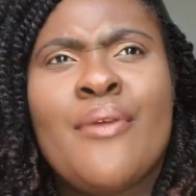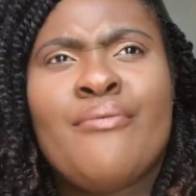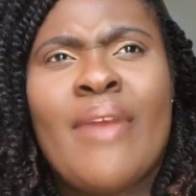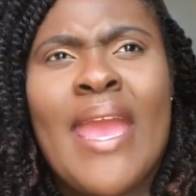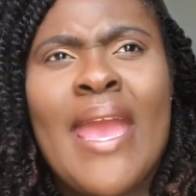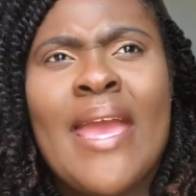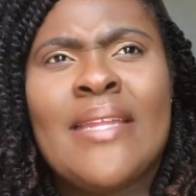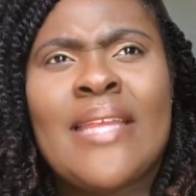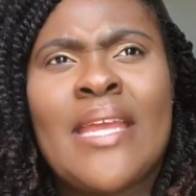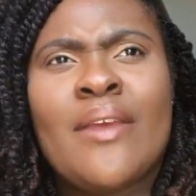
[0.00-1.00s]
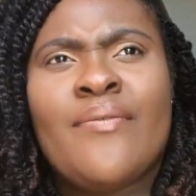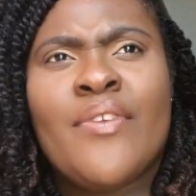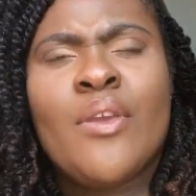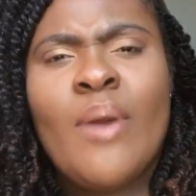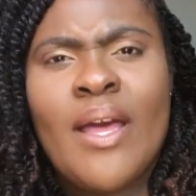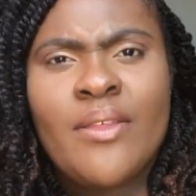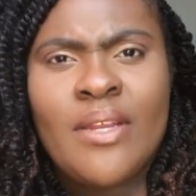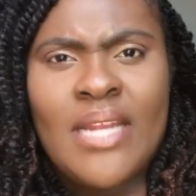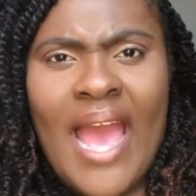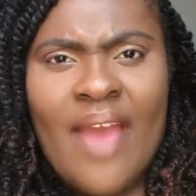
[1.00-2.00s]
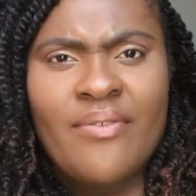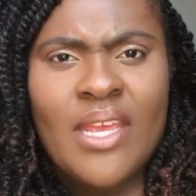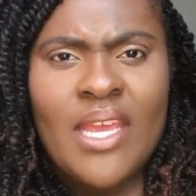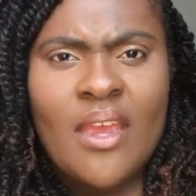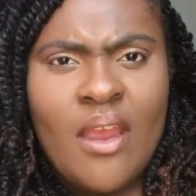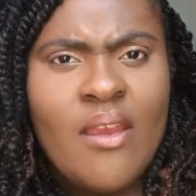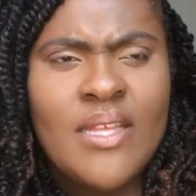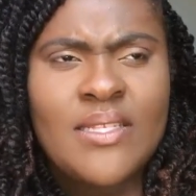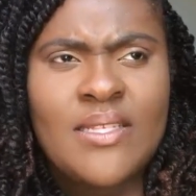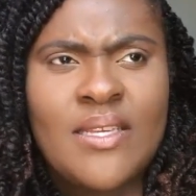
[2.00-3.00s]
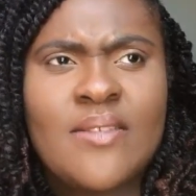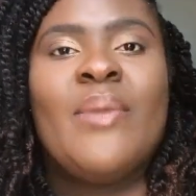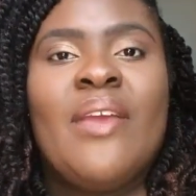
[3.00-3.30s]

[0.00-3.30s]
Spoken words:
Rand, and a few other African currencies.